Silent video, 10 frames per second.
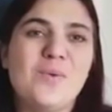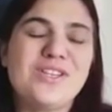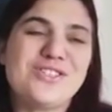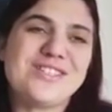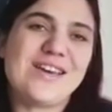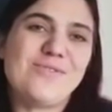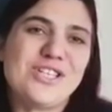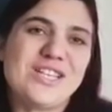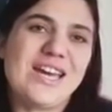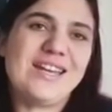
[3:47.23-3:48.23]
With Just
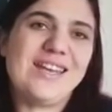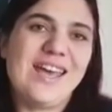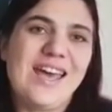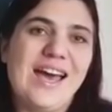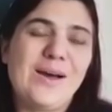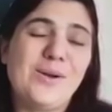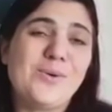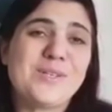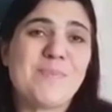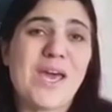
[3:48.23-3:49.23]
Average Jen, I'll
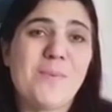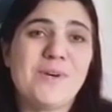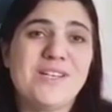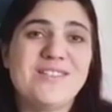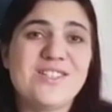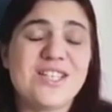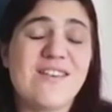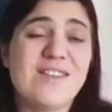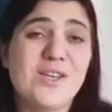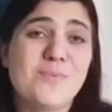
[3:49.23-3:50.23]
always be open,
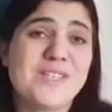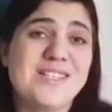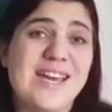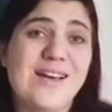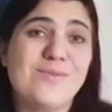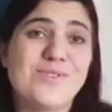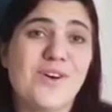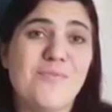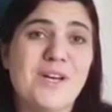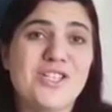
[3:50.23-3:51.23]
sharing the ups and downs
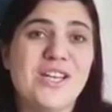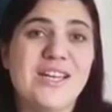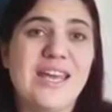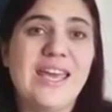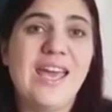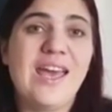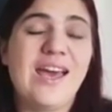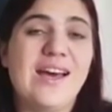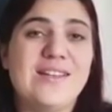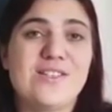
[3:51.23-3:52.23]
of my journey
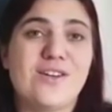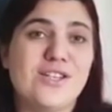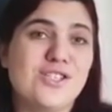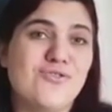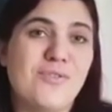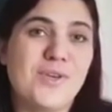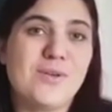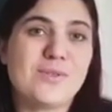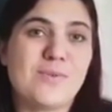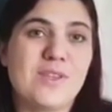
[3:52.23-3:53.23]
and honest
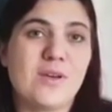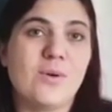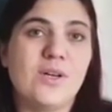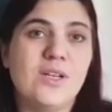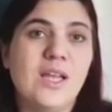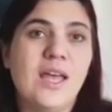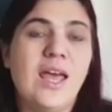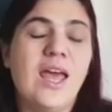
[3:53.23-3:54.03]
reviews with you all.